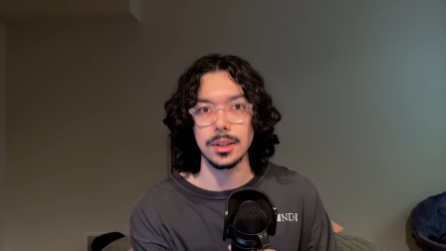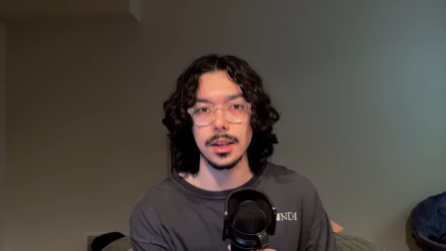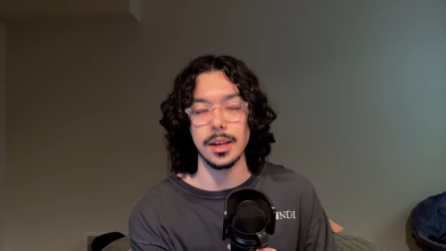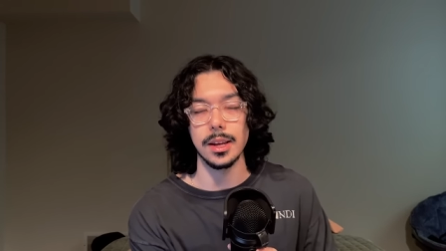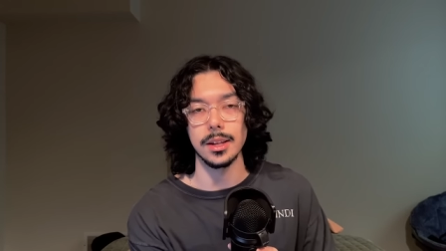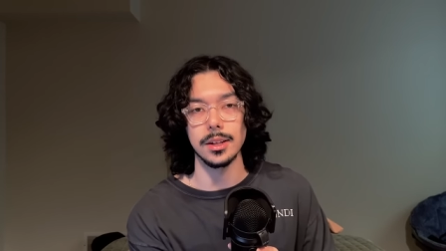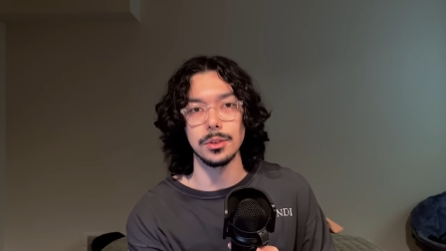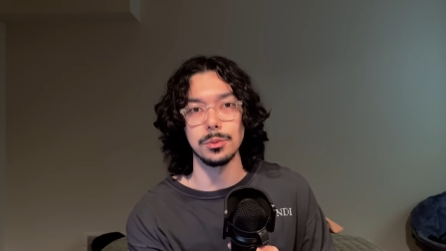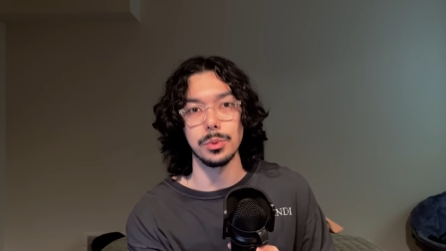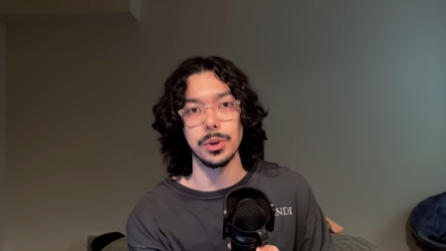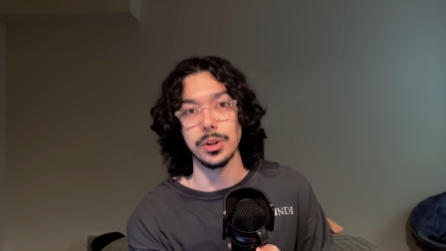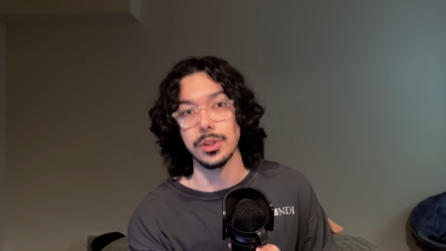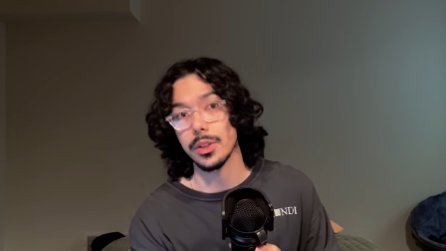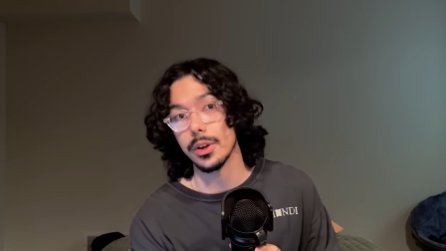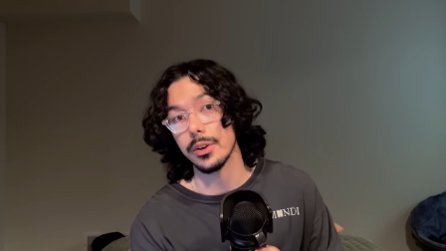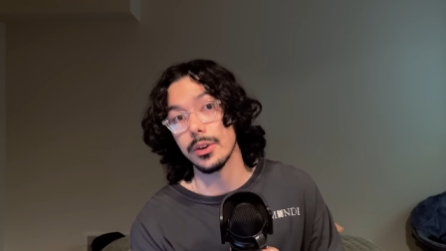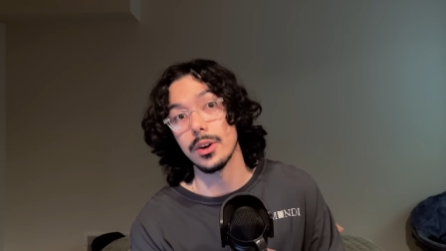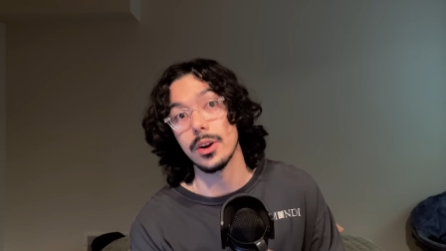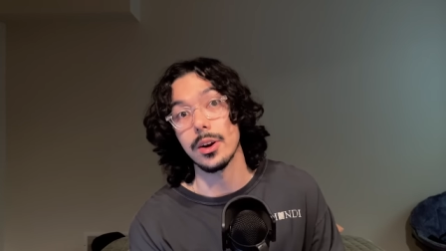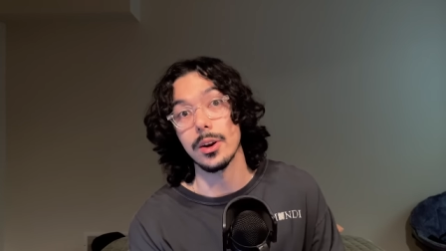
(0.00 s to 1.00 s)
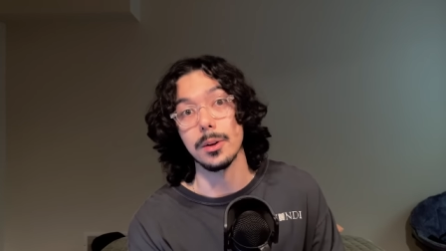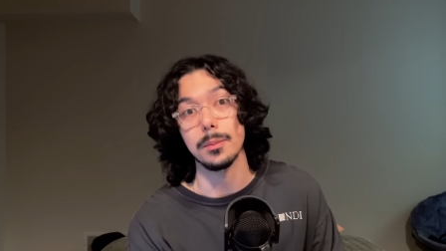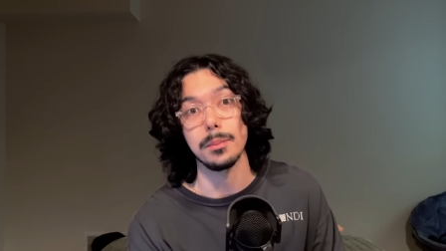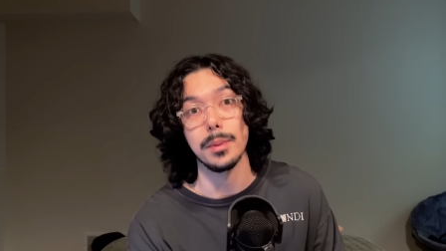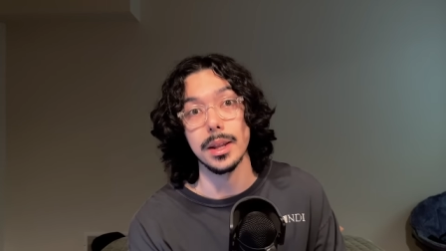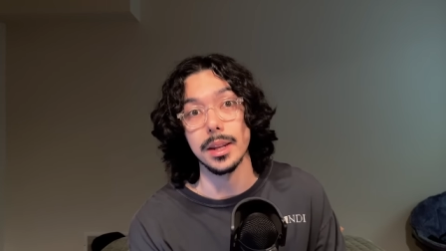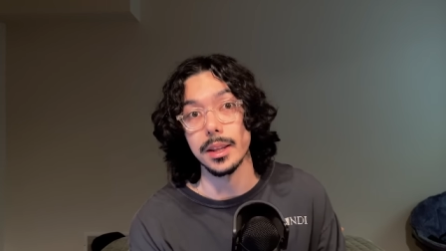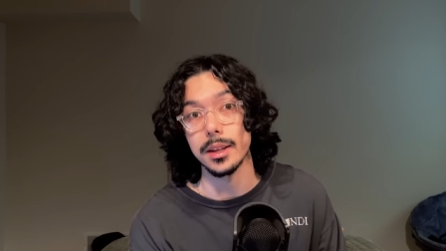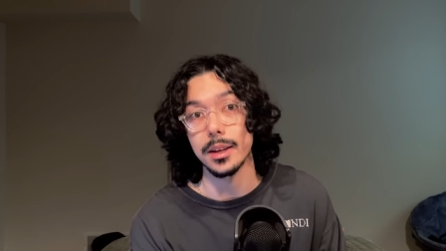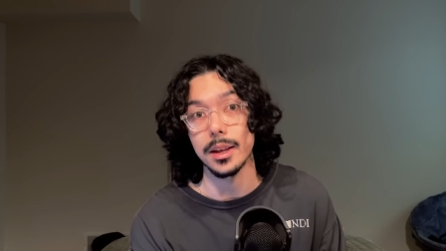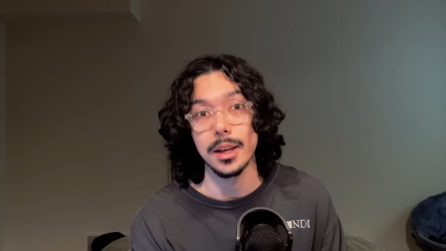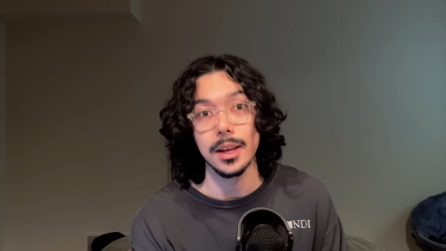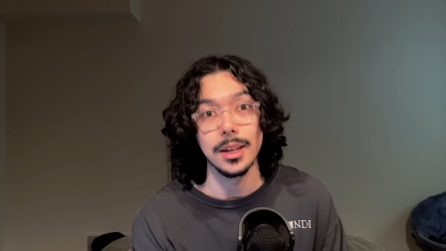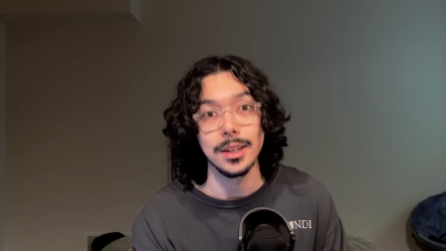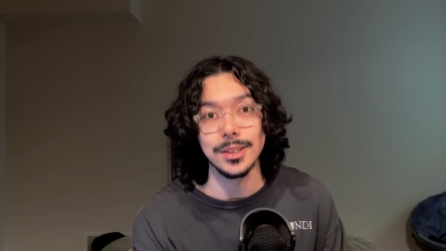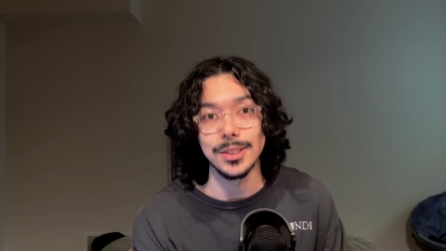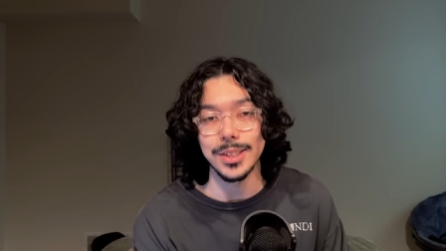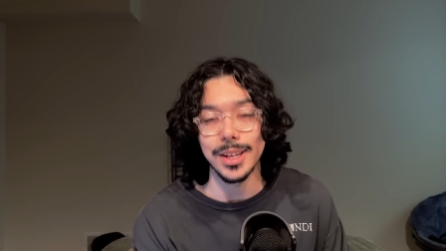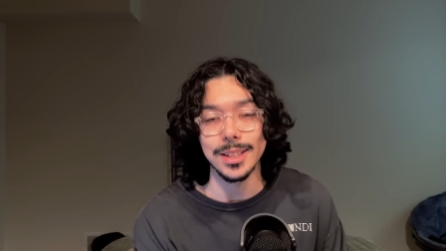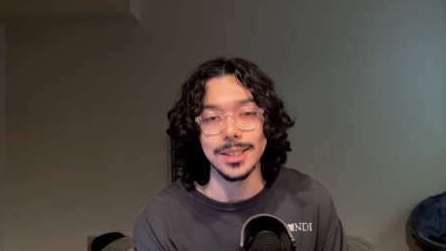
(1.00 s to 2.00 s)
and where there are many
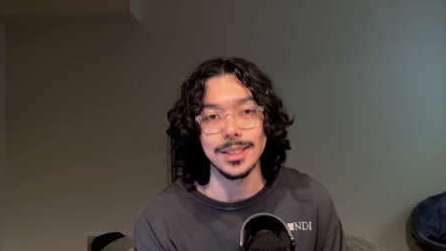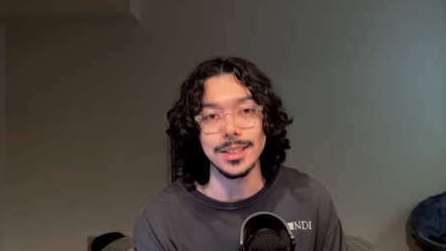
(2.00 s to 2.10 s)
Gen